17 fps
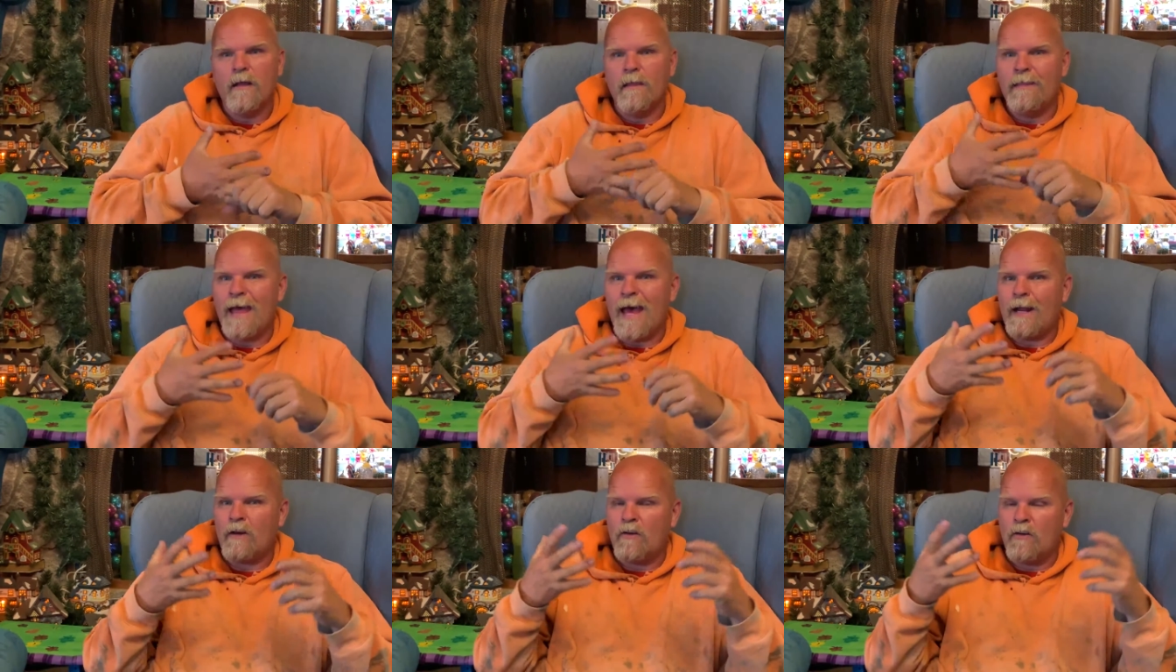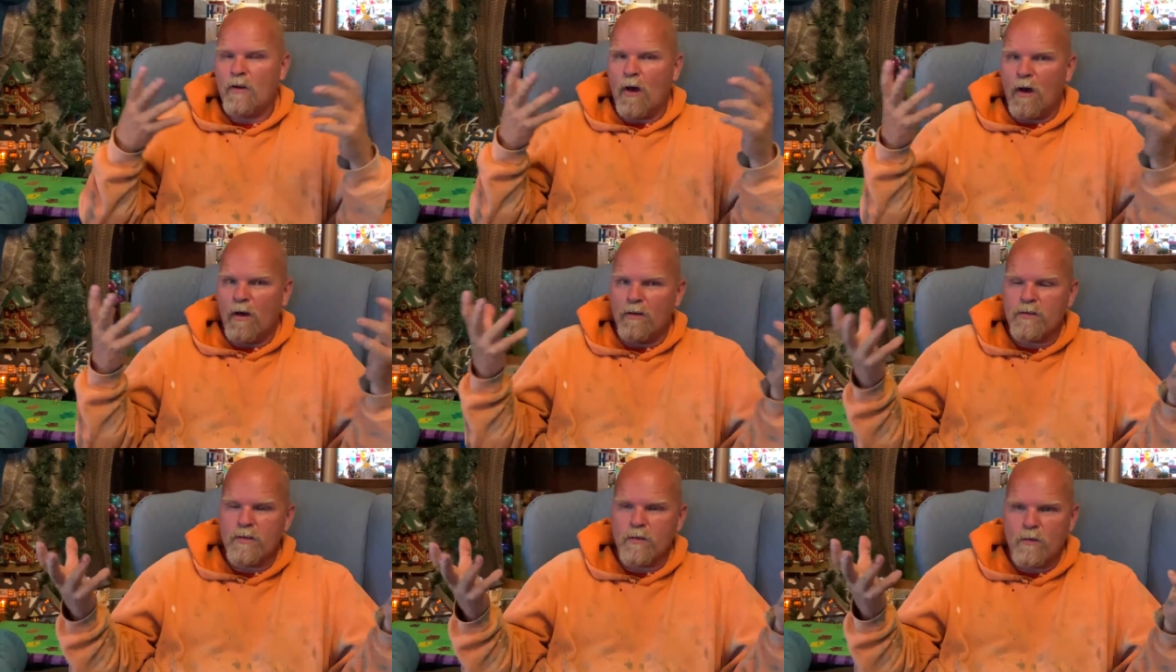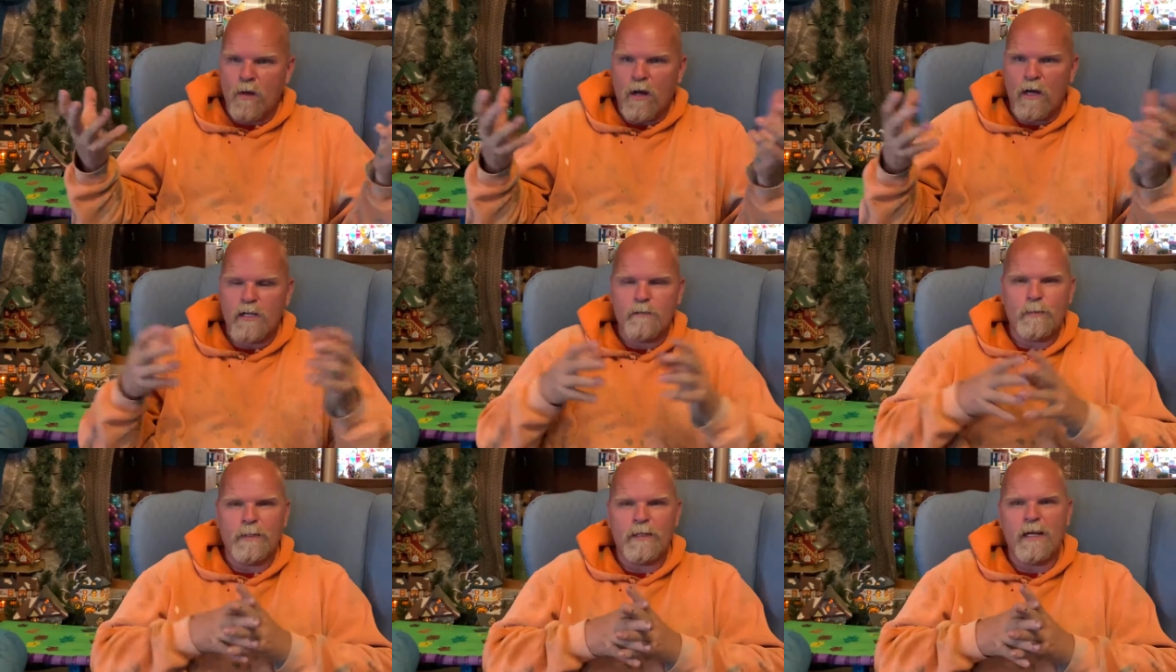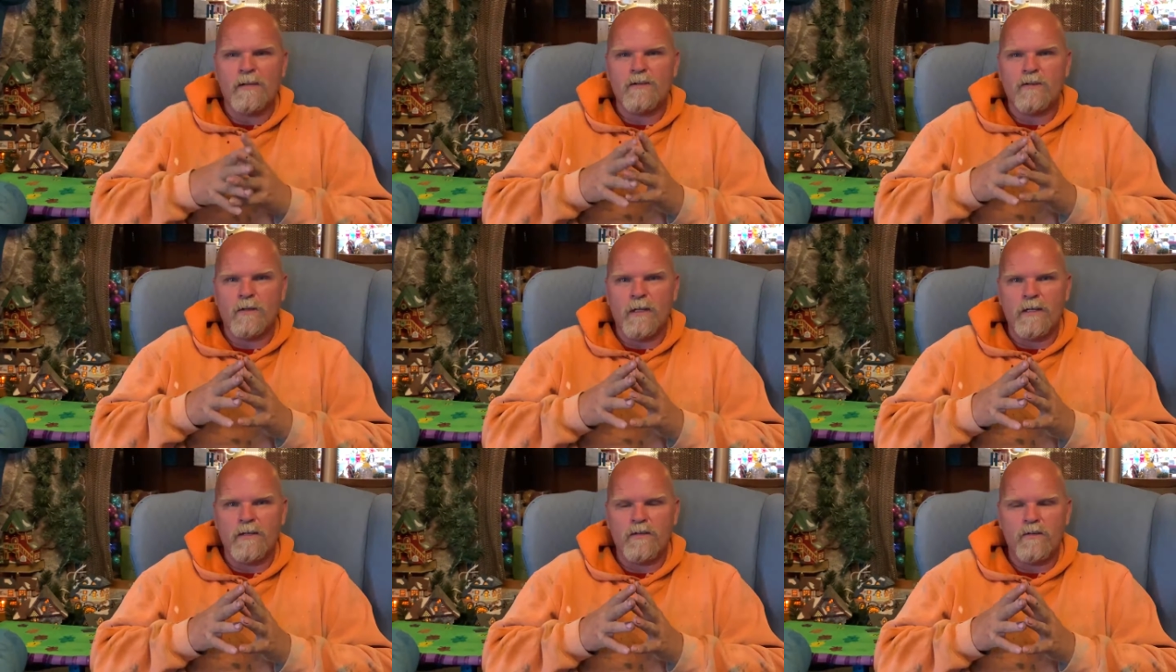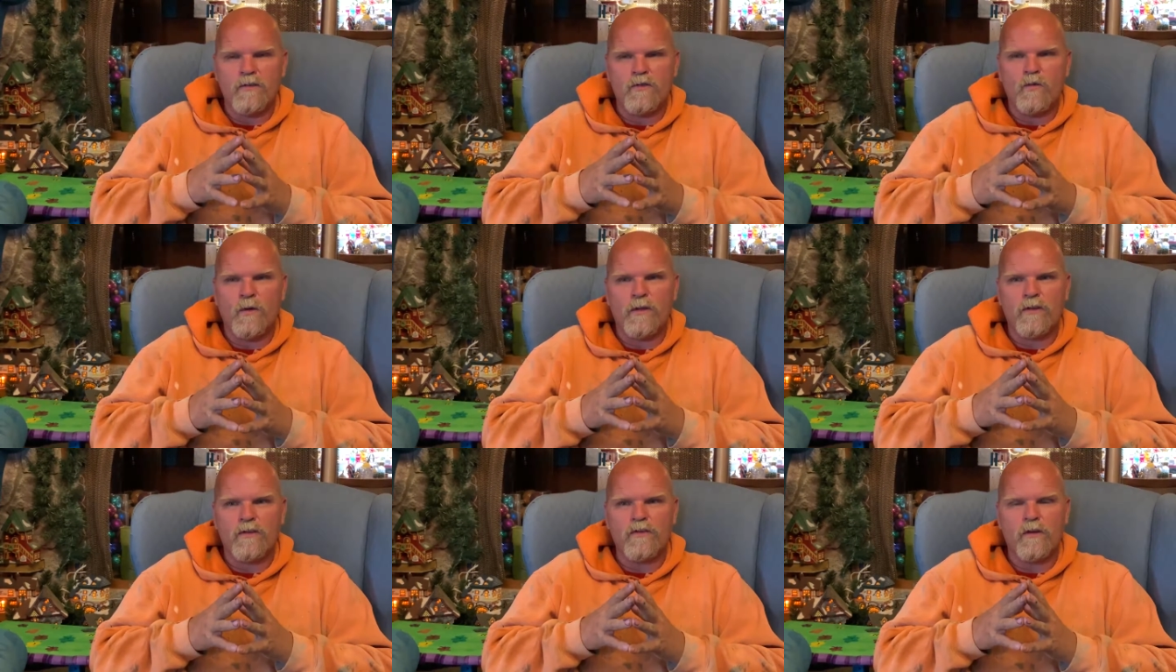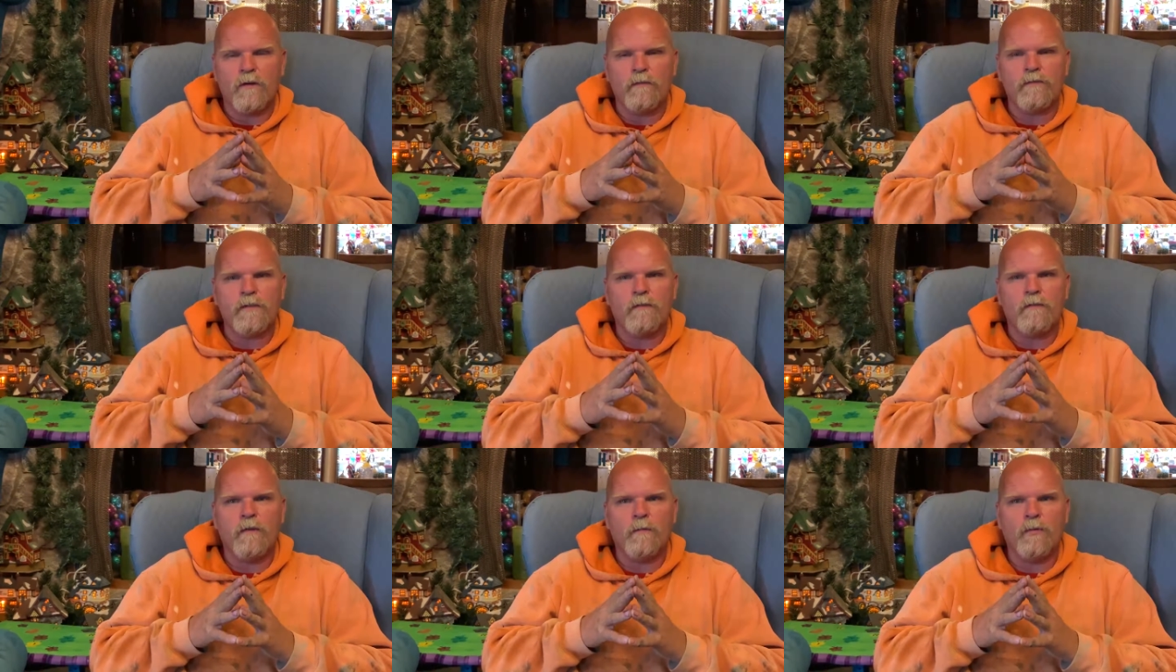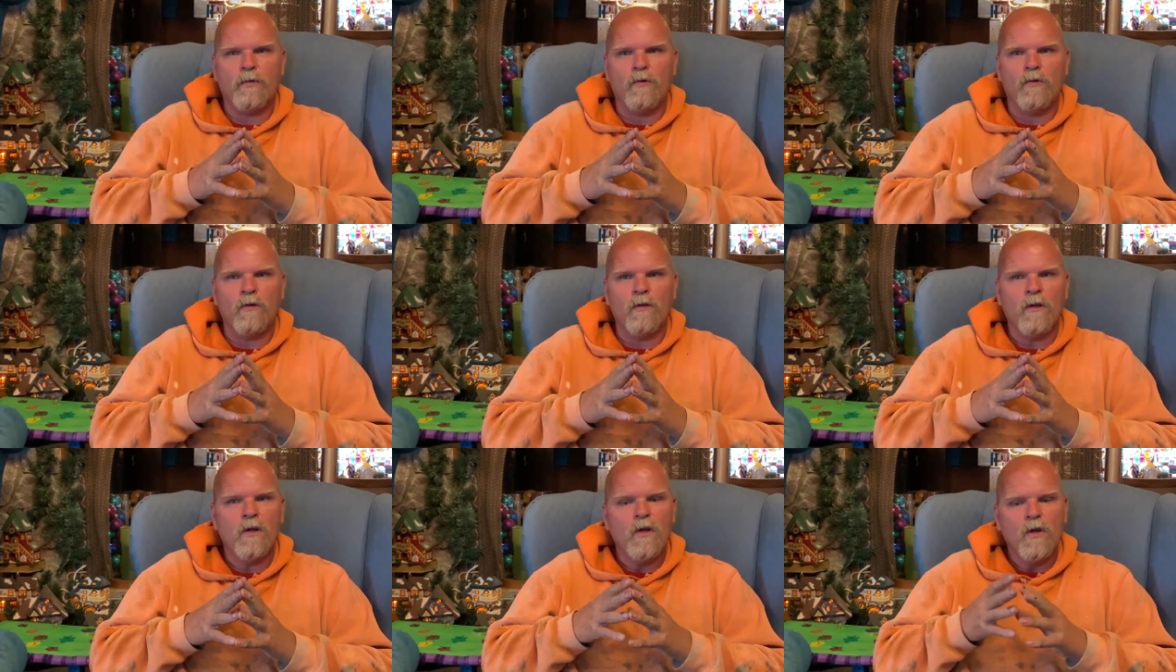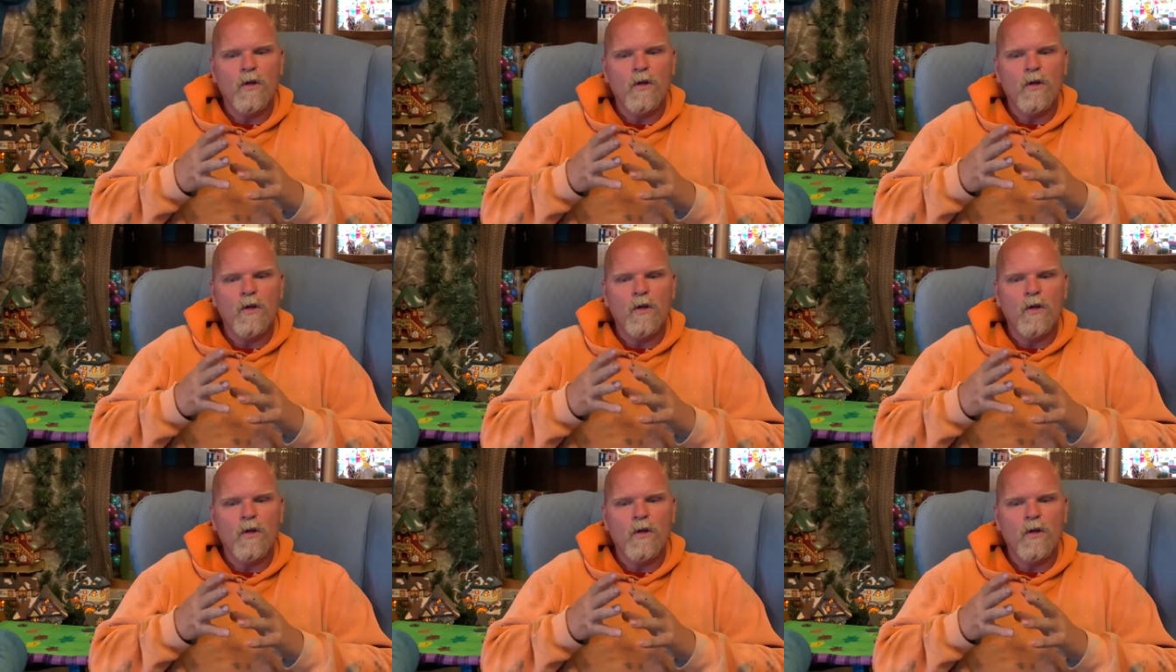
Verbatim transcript: that could also cause potential issues with the surface of the pool.